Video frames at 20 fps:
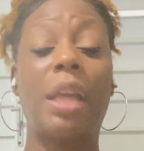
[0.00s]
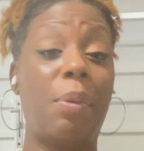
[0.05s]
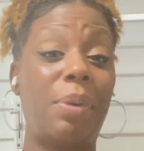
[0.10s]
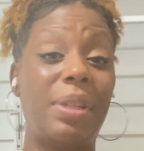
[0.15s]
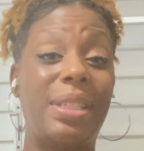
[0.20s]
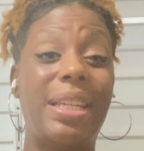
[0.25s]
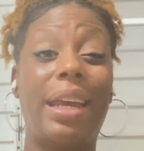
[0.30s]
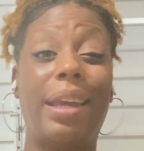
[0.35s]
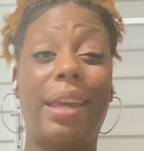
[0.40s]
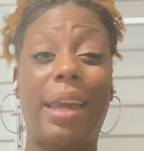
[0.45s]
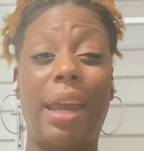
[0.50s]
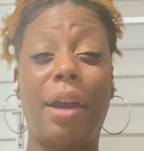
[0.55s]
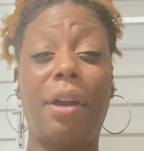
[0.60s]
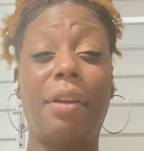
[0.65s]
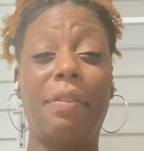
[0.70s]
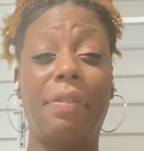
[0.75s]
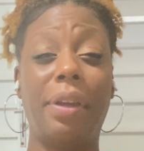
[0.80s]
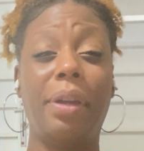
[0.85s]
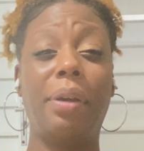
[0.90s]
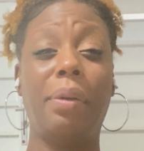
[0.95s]
take care
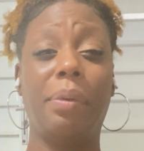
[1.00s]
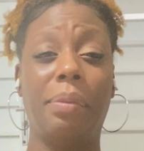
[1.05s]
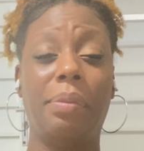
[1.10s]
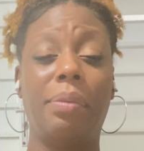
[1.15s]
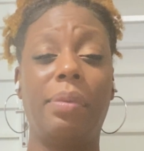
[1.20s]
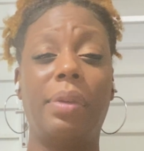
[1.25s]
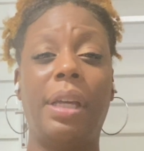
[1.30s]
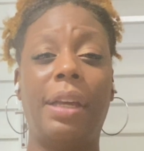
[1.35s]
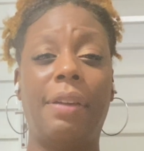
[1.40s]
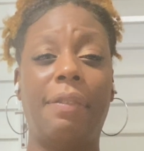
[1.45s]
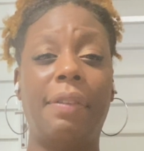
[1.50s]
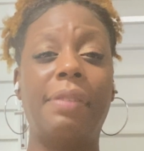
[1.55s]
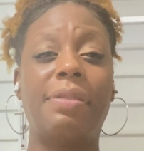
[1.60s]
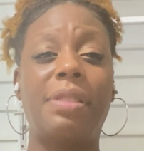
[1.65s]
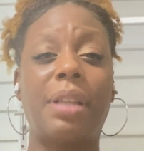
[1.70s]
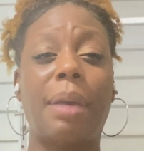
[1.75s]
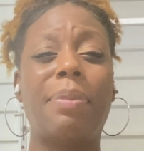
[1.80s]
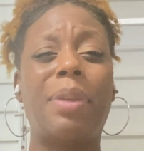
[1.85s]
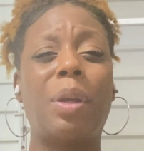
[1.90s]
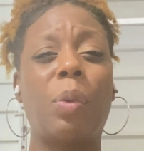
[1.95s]
of you if
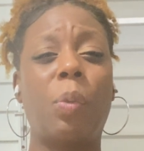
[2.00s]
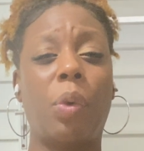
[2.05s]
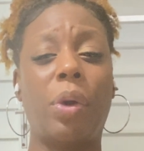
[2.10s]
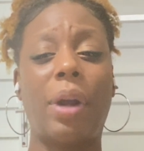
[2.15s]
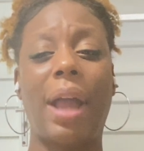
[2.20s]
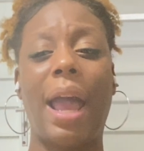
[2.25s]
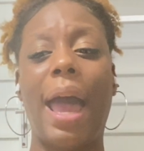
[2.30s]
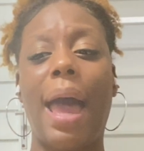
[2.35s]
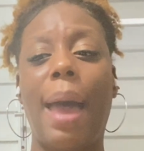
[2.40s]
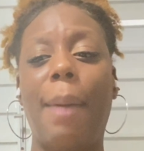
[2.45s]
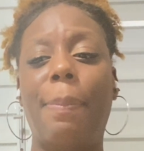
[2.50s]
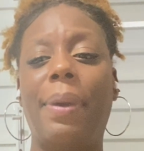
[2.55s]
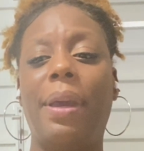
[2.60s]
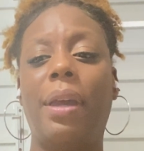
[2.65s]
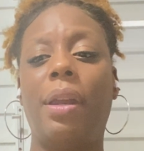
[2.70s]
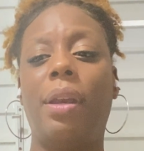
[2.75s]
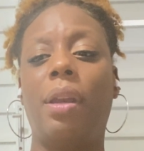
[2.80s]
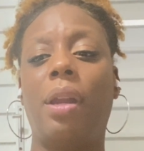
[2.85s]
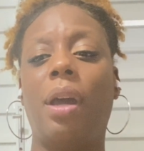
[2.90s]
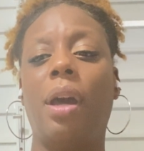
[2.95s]
something were to
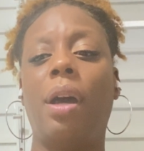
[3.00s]
happen,